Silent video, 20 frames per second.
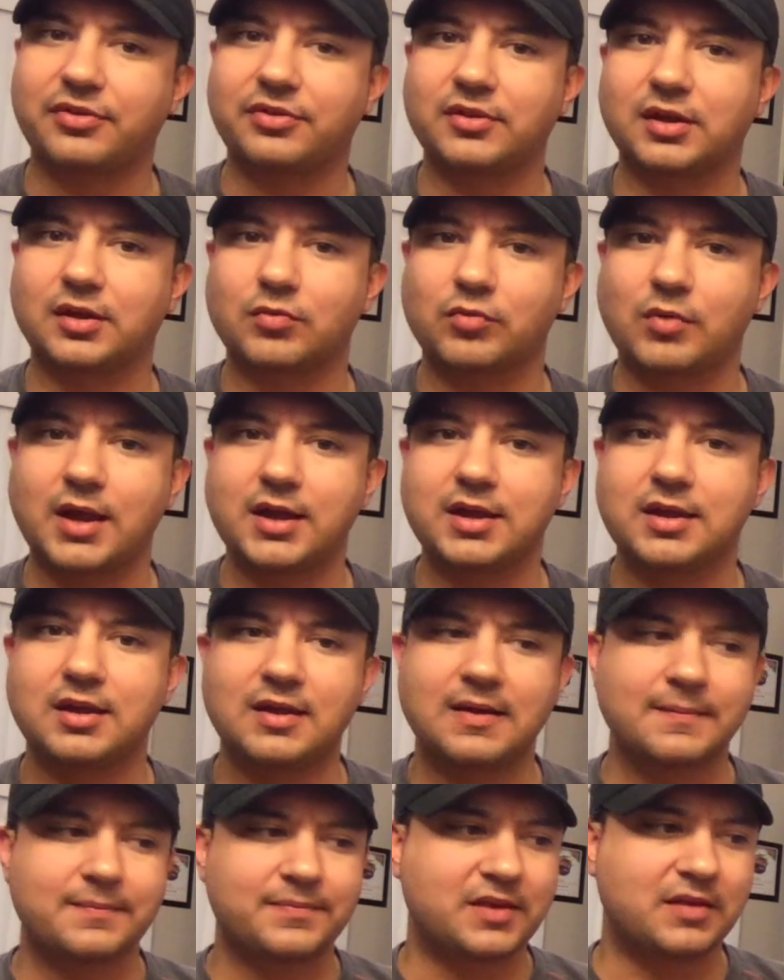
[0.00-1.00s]
Right?
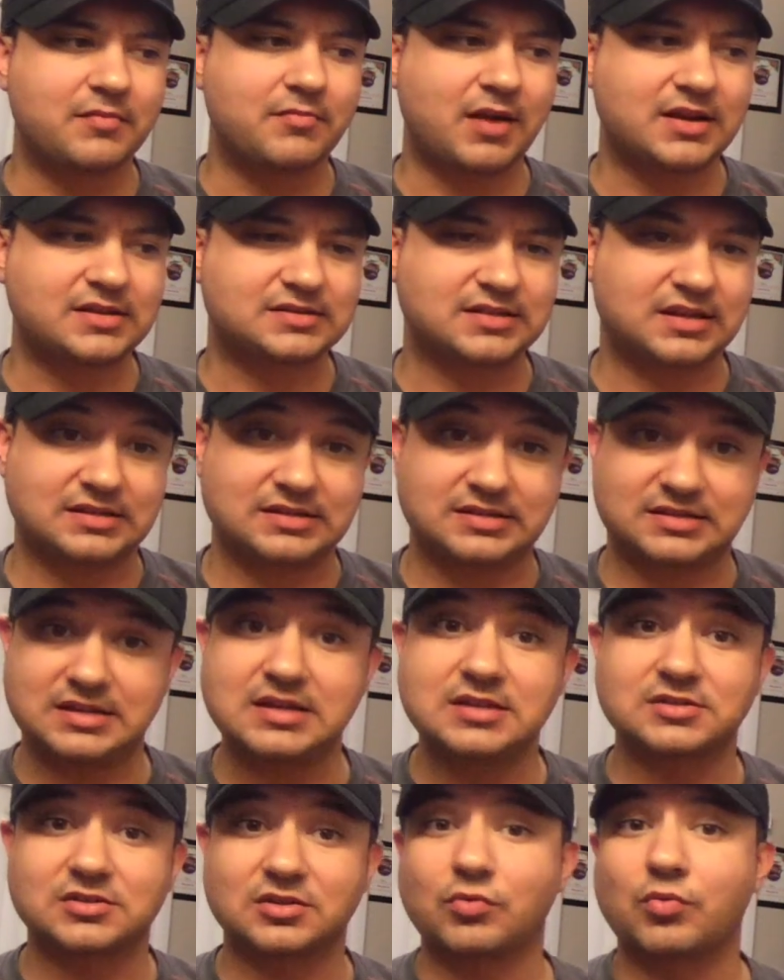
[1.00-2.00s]
It might say
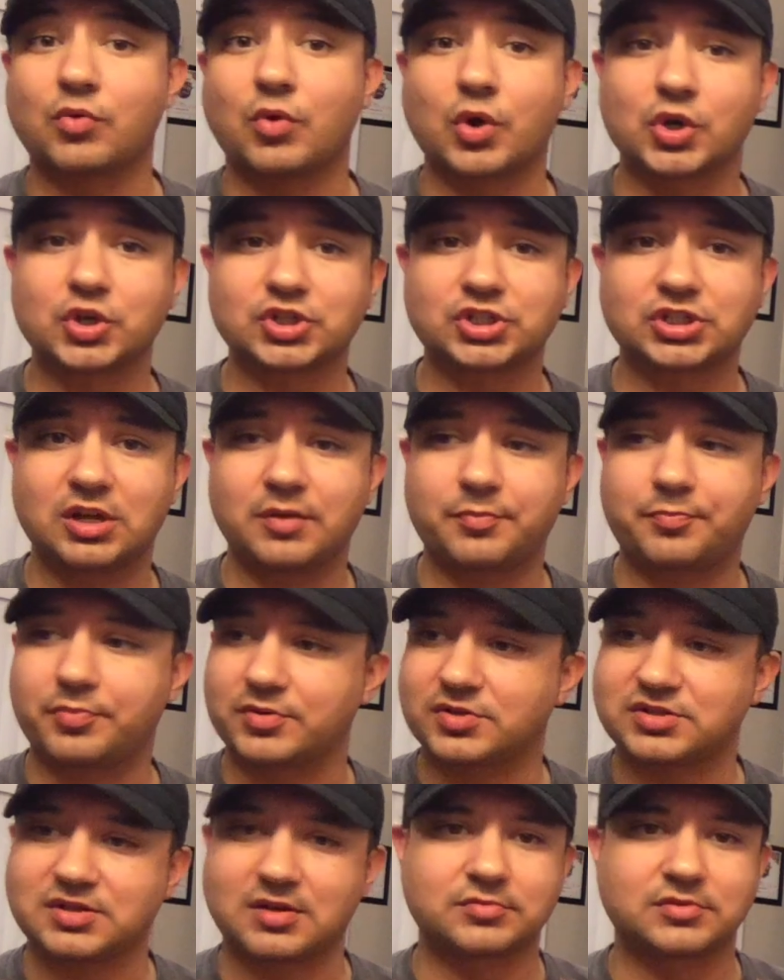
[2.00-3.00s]
Caesar worship or
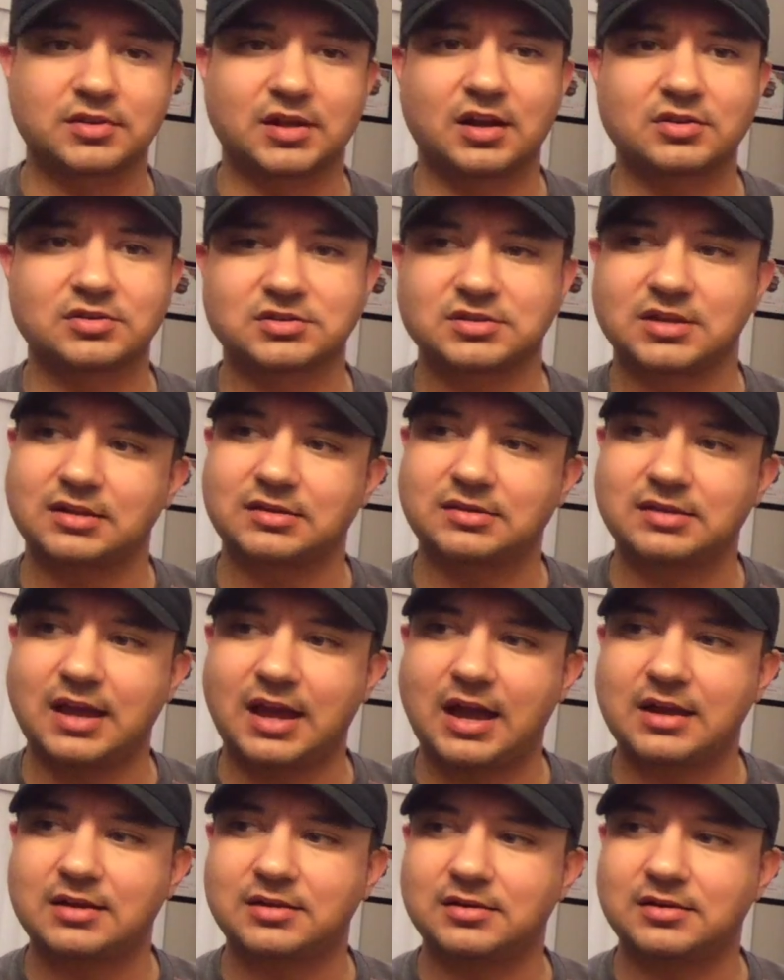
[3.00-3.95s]
something else like that,